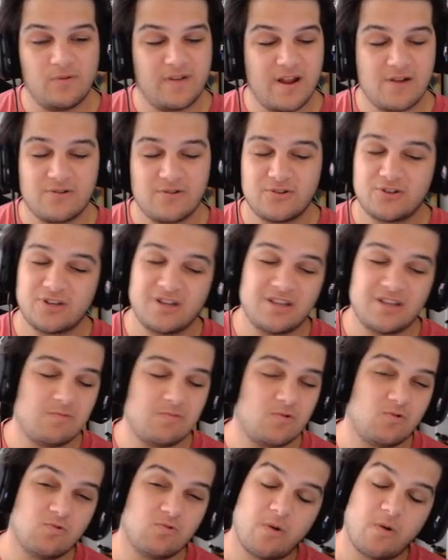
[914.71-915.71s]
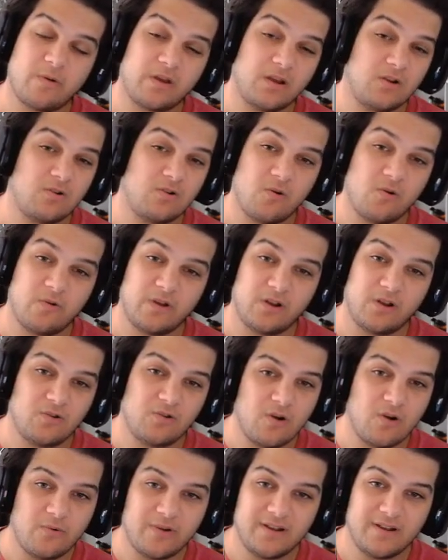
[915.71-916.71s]
of characters can keep growing and growing and
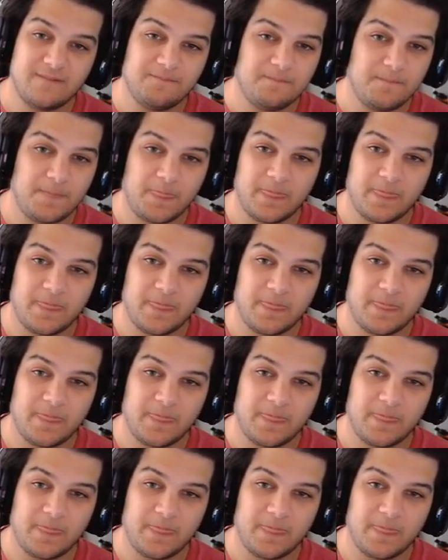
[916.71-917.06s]
growing